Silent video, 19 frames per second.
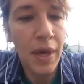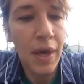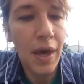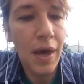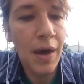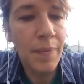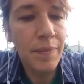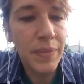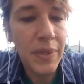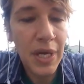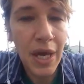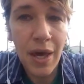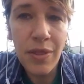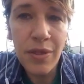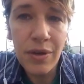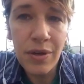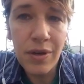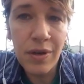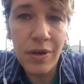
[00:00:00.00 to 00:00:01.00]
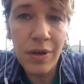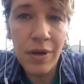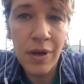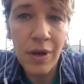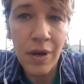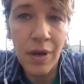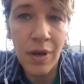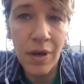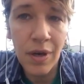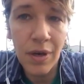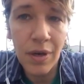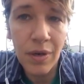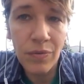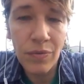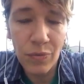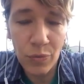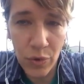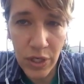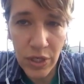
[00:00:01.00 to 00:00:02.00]
The other
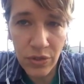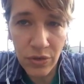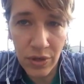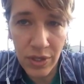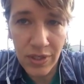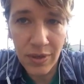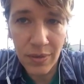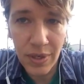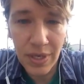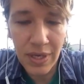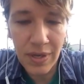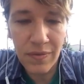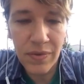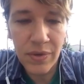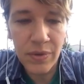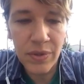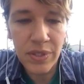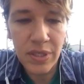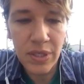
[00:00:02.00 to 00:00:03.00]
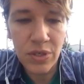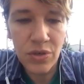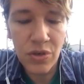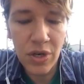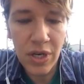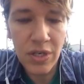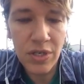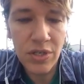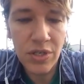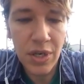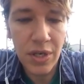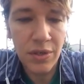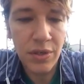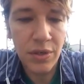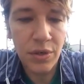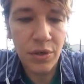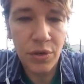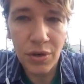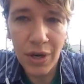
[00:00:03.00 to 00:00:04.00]
resource I want to give you is the
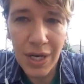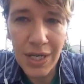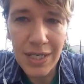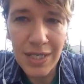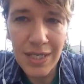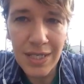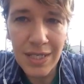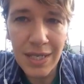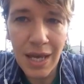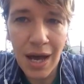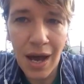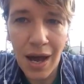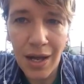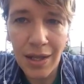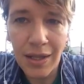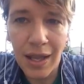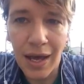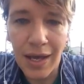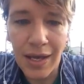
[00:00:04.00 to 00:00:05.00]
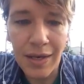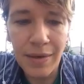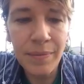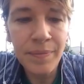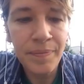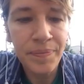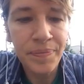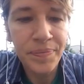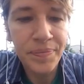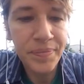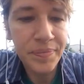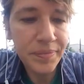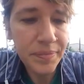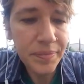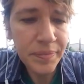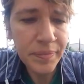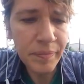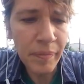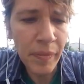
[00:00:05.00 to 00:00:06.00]
Transgender Crisis Hotline.
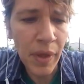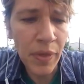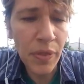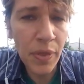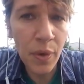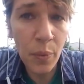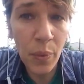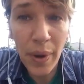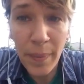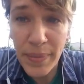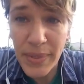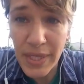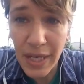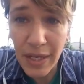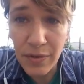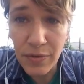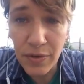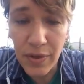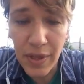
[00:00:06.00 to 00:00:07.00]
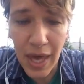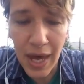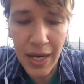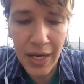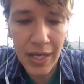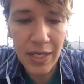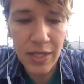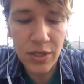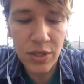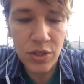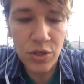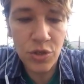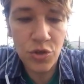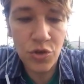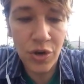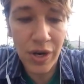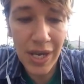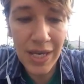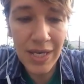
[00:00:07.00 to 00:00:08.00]
The website for that is
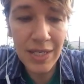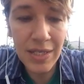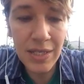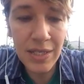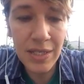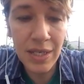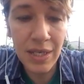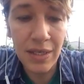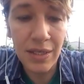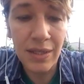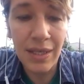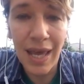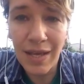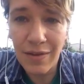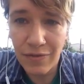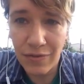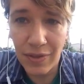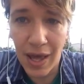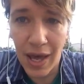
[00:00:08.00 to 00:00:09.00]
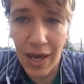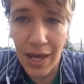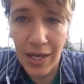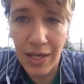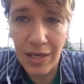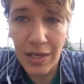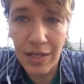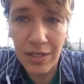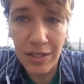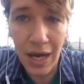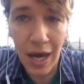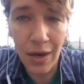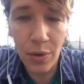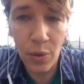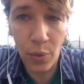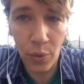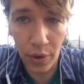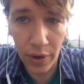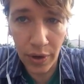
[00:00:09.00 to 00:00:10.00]

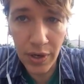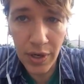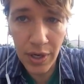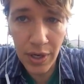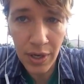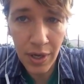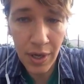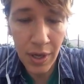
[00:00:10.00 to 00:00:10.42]
translifeline.org.